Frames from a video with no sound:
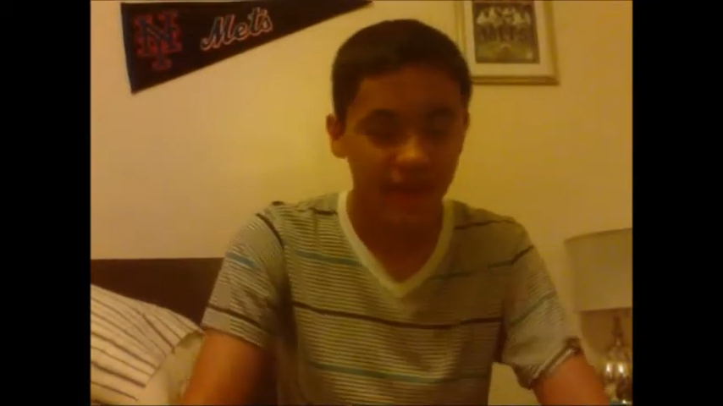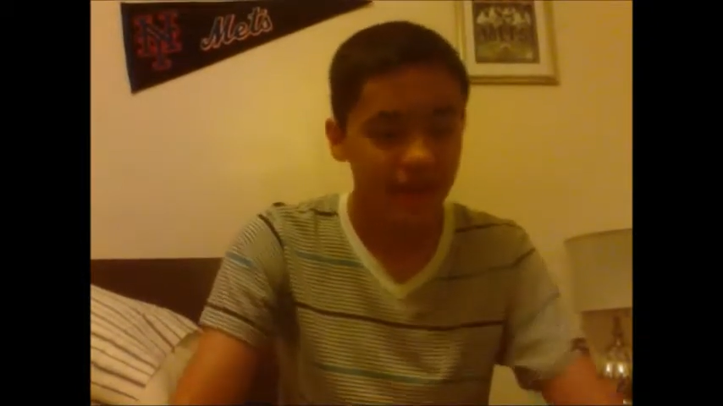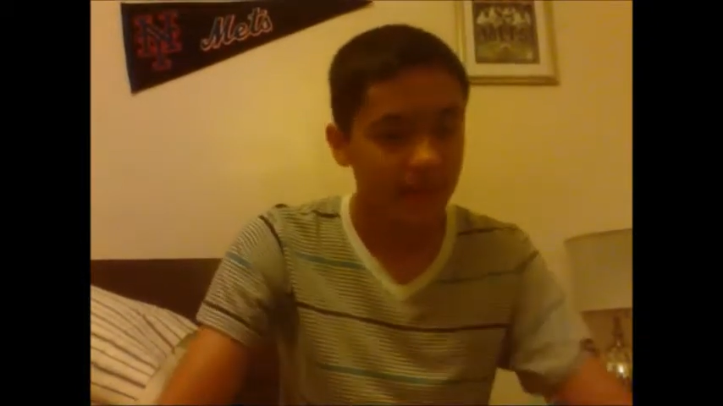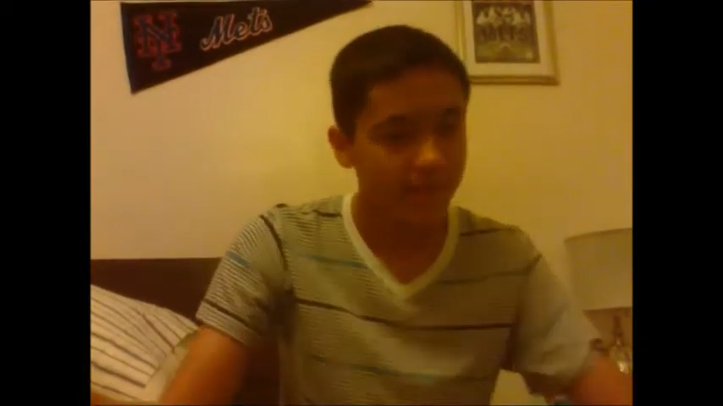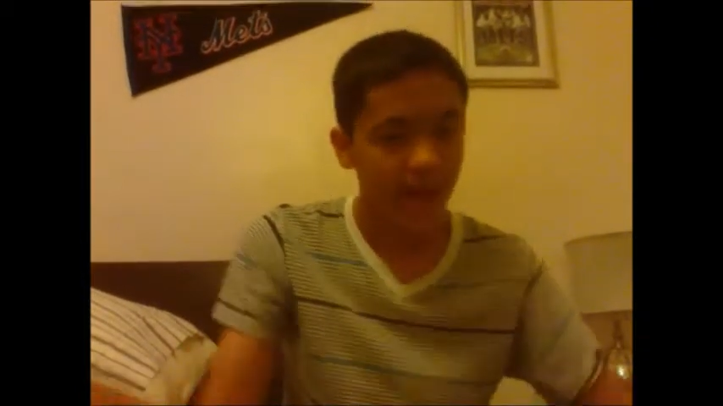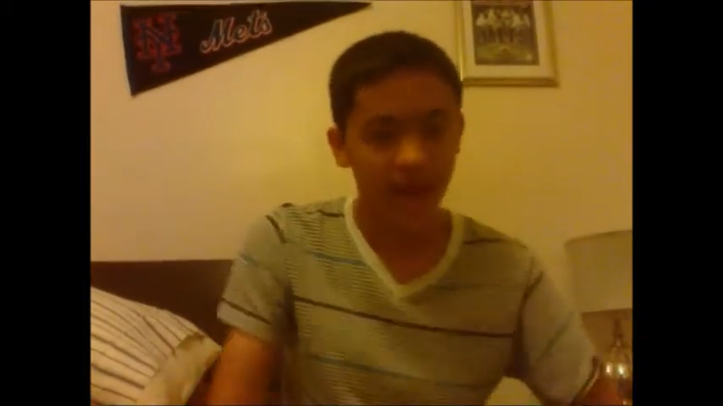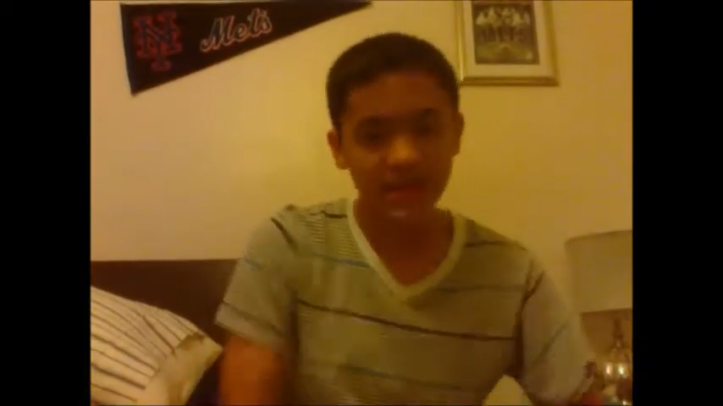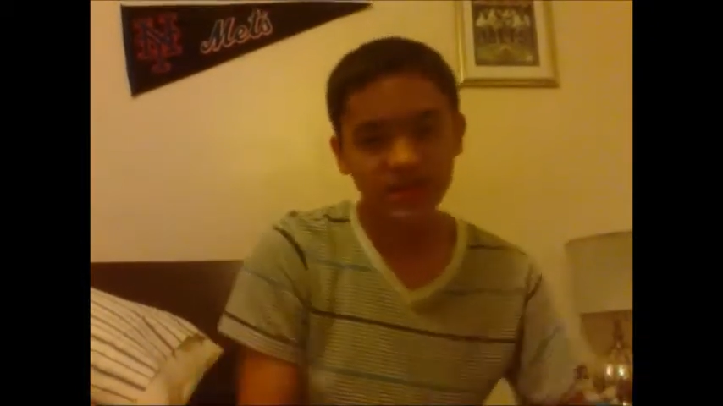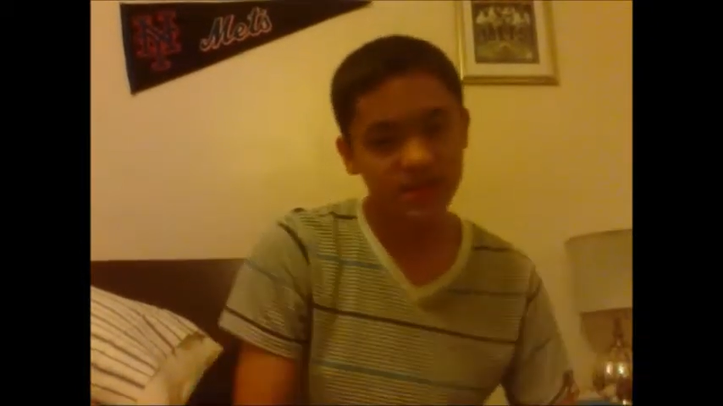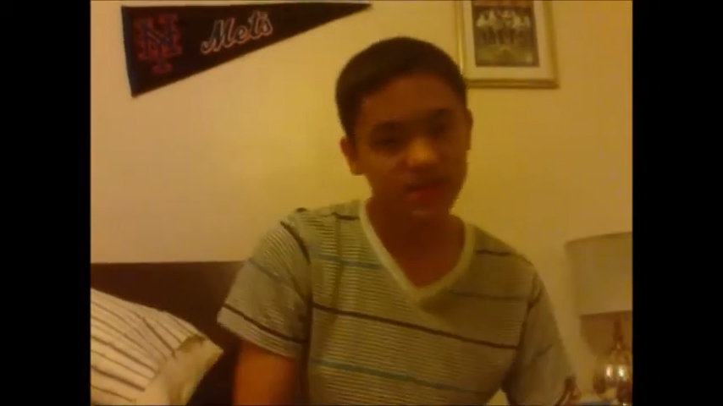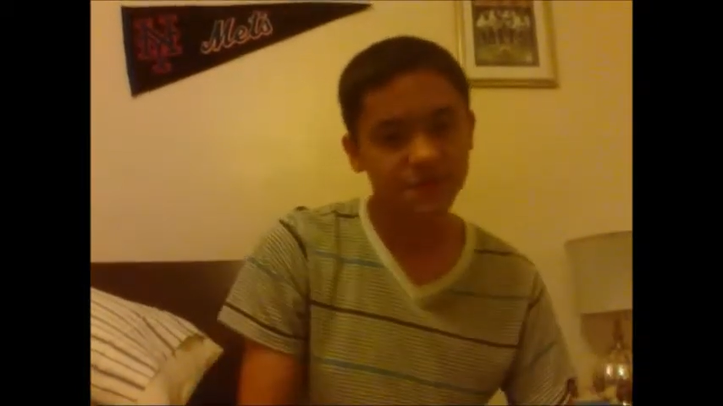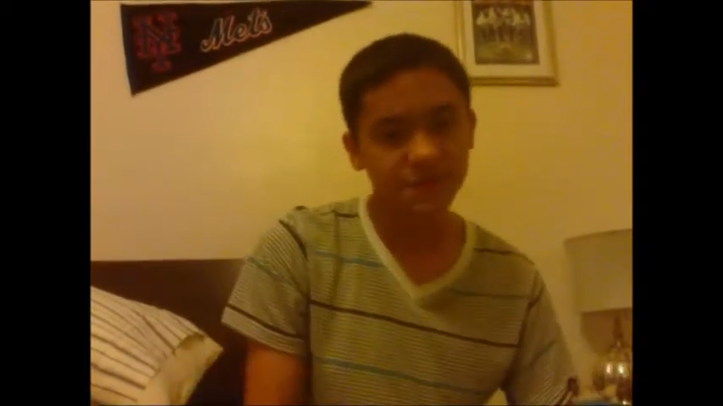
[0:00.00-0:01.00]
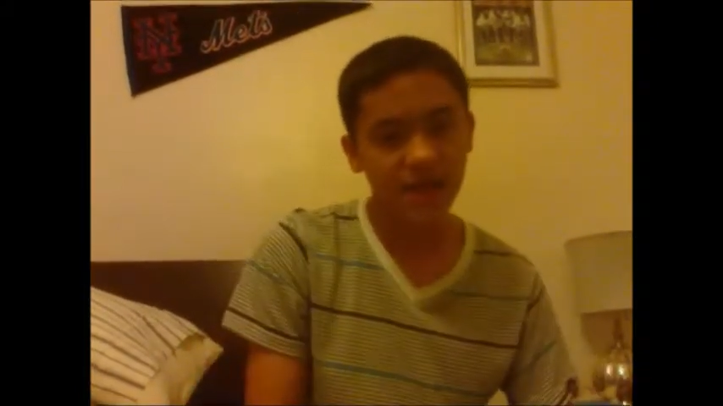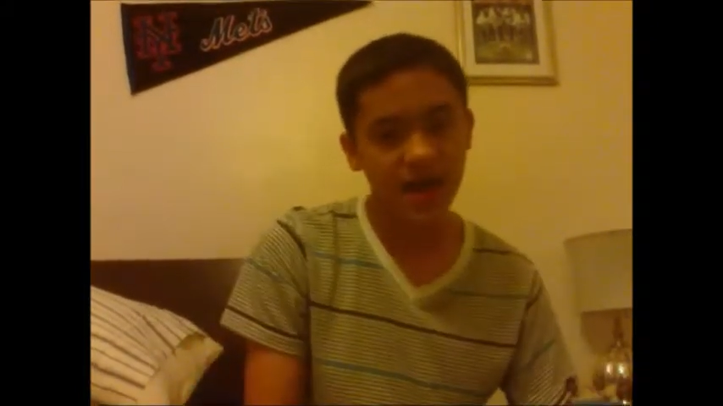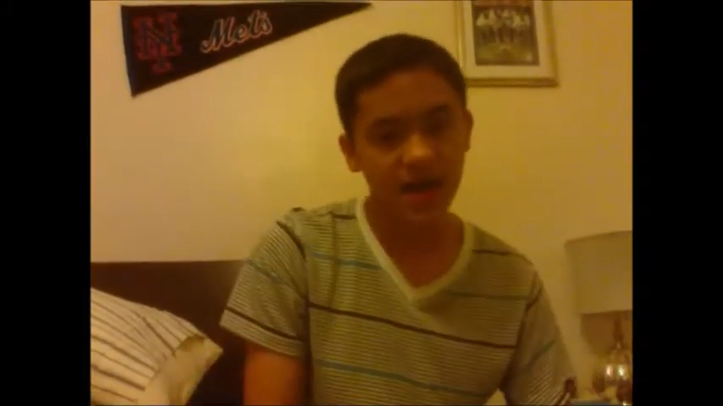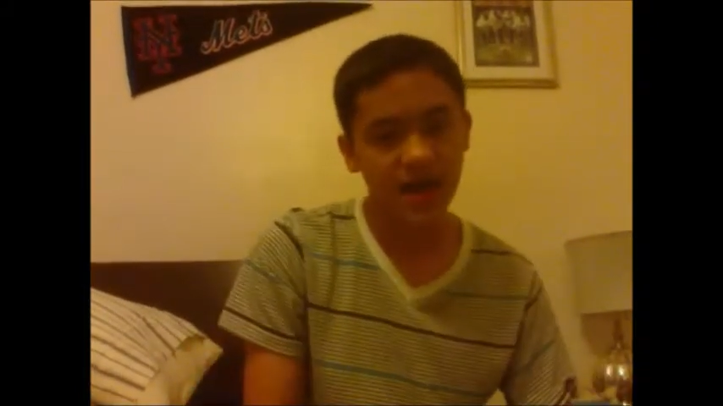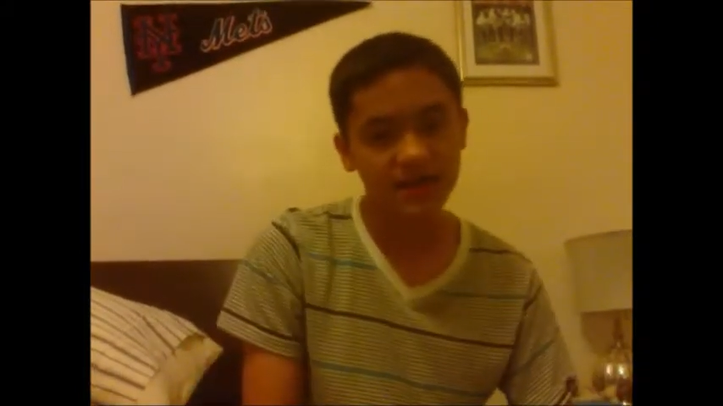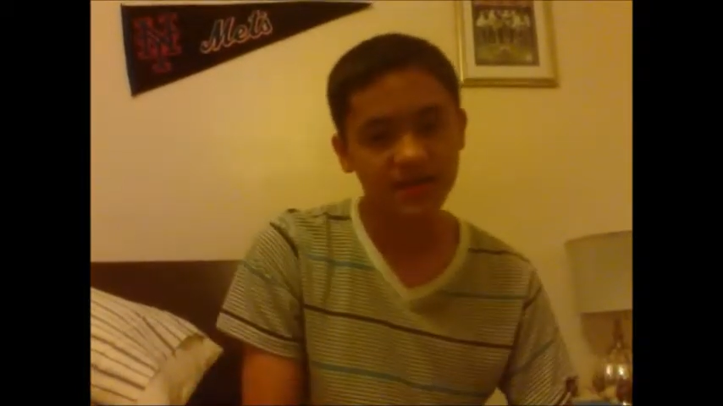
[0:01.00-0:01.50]
He passes
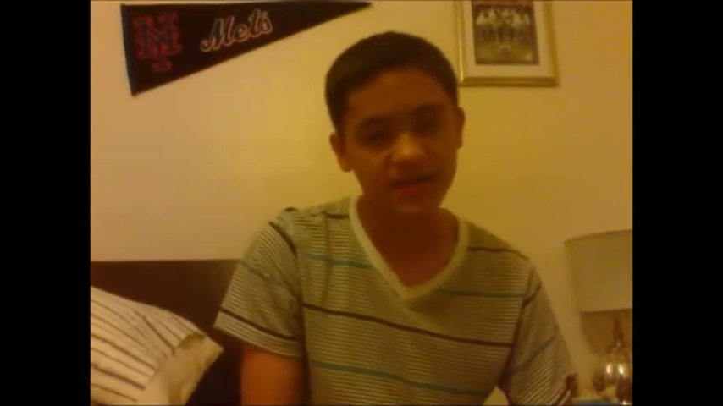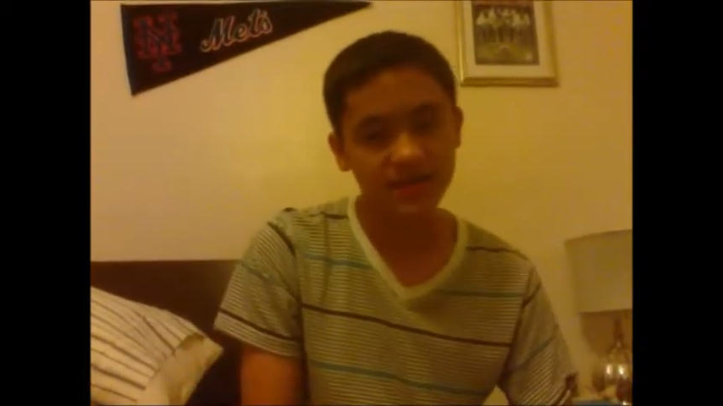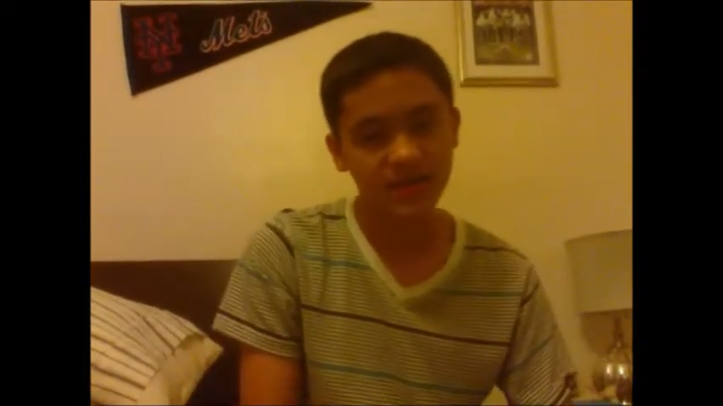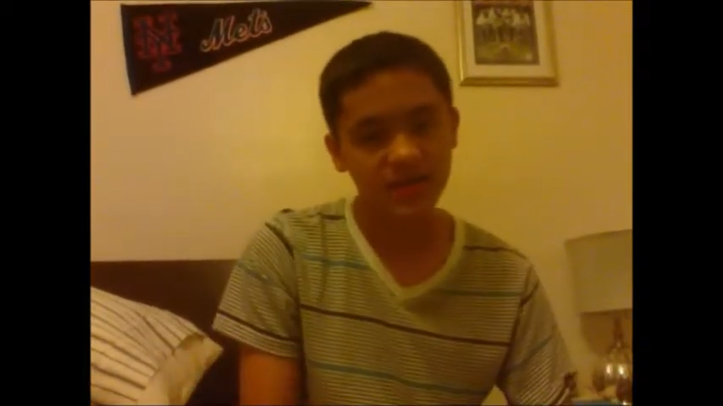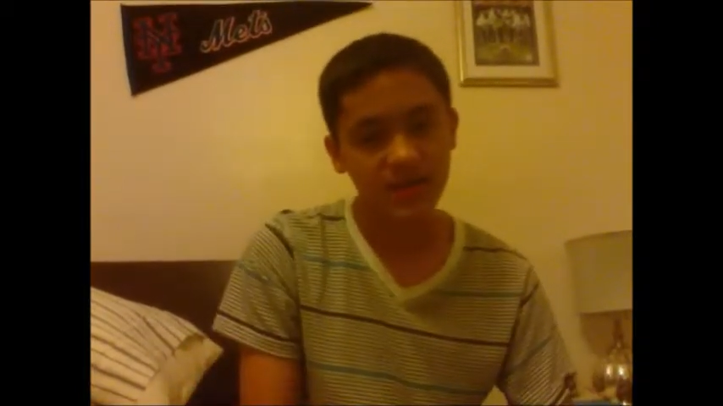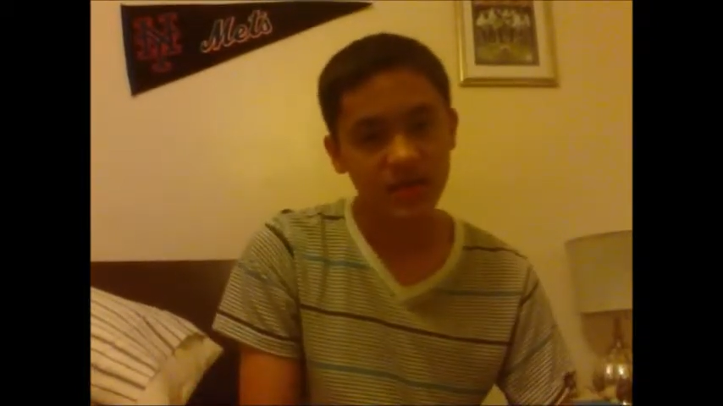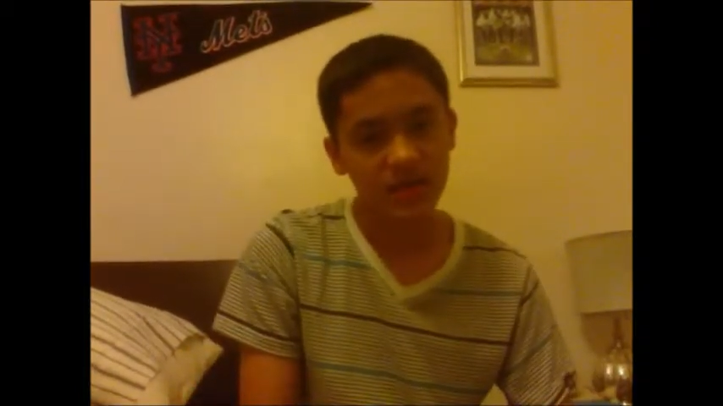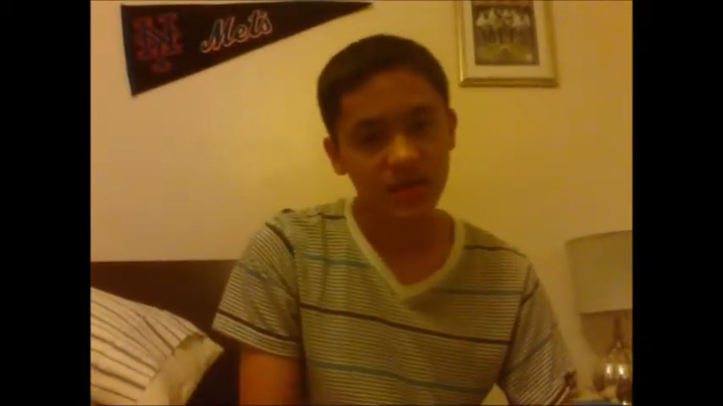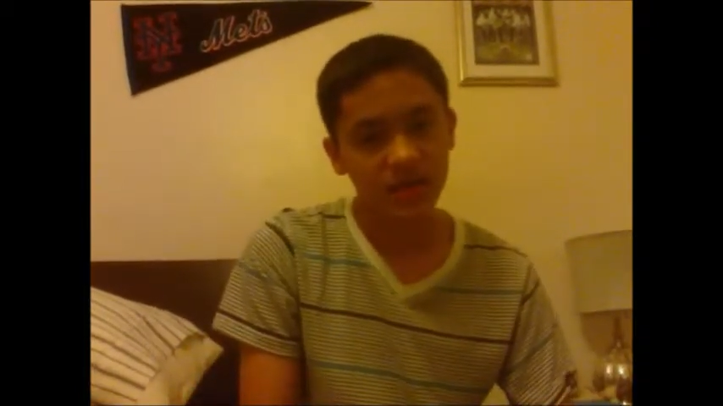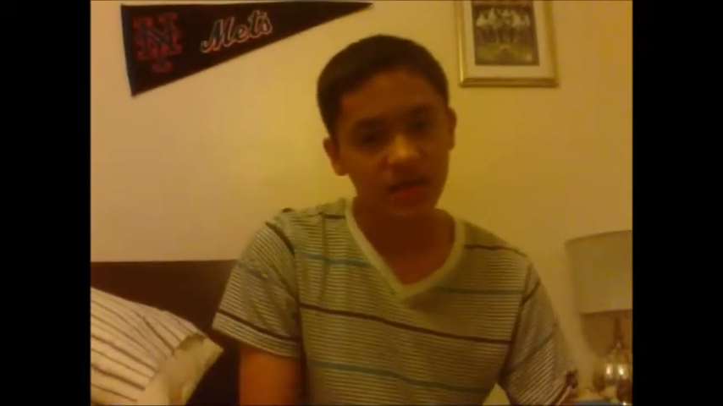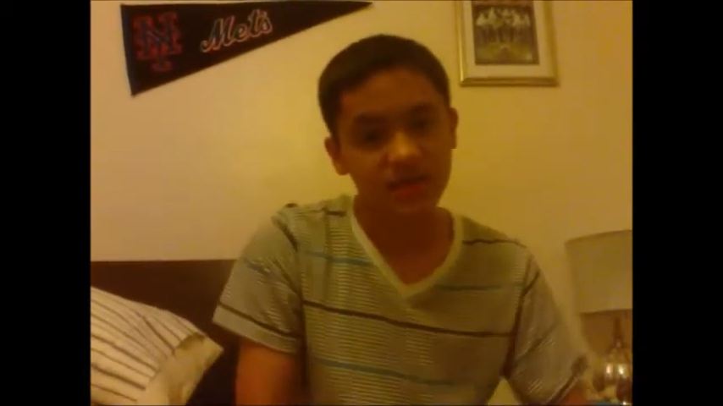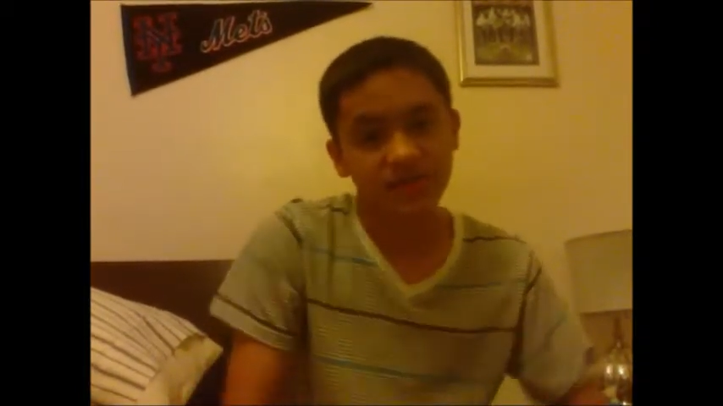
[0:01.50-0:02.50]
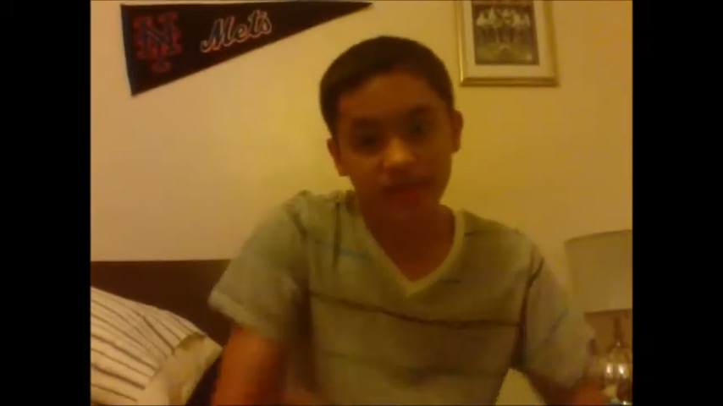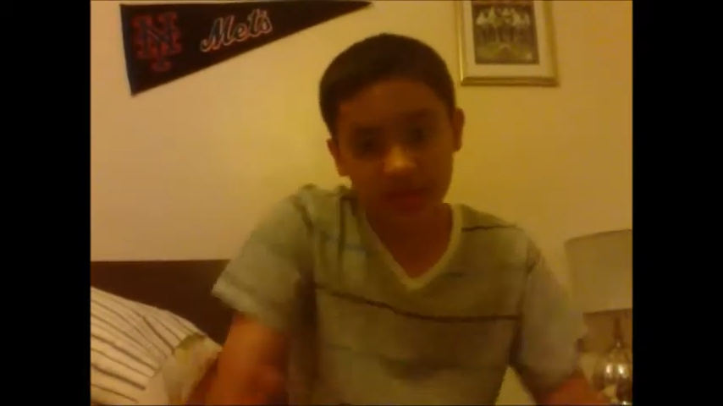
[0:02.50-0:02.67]
fast. He's